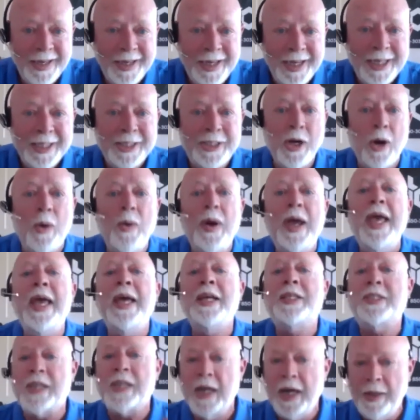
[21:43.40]
So
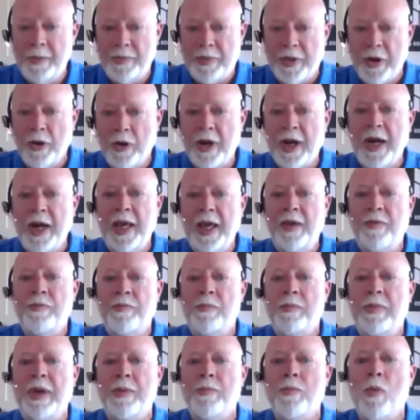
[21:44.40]
they're going to
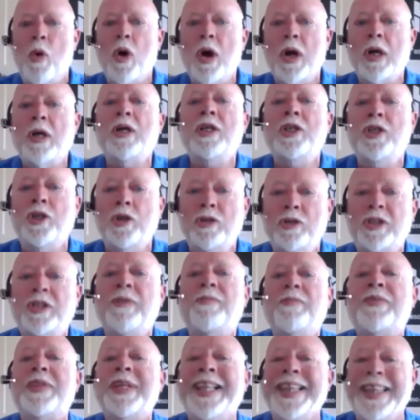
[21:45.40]
even be more
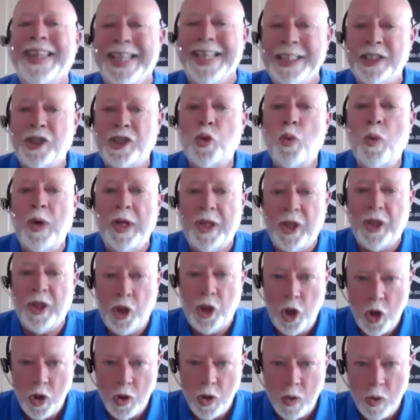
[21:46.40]
conducive to list with
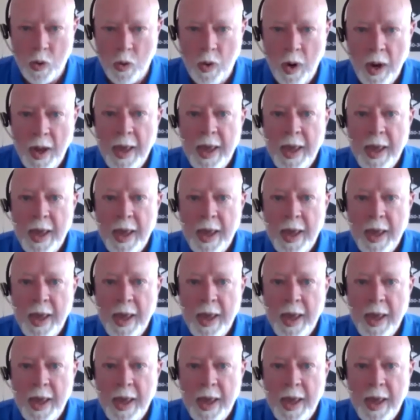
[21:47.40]
you